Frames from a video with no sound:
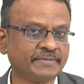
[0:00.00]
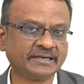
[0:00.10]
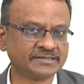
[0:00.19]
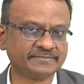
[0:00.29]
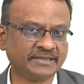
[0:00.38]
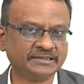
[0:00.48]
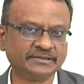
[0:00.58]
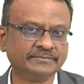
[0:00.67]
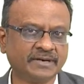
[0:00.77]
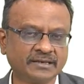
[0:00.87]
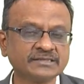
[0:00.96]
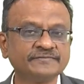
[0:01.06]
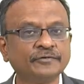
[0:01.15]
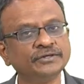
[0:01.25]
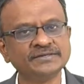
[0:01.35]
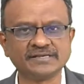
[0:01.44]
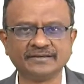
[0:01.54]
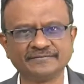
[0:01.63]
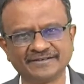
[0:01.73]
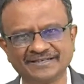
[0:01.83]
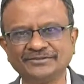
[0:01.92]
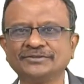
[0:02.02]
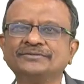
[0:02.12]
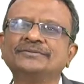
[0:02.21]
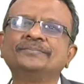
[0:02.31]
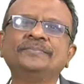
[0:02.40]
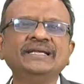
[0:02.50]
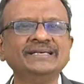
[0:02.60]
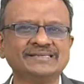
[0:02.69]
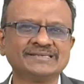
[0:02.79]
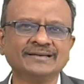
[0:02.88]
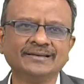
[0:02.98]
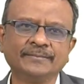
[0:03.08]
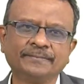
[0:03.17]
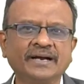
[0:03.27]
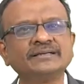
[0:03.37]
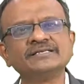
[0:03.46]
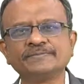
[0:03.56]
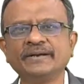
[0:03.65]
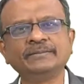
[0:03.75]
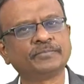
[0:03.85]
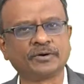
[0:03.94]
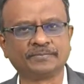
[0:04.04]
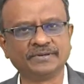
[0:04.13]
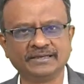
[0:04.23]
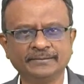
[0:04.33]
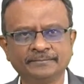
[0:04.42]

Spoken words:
participation marks for your certification. So please participate properly.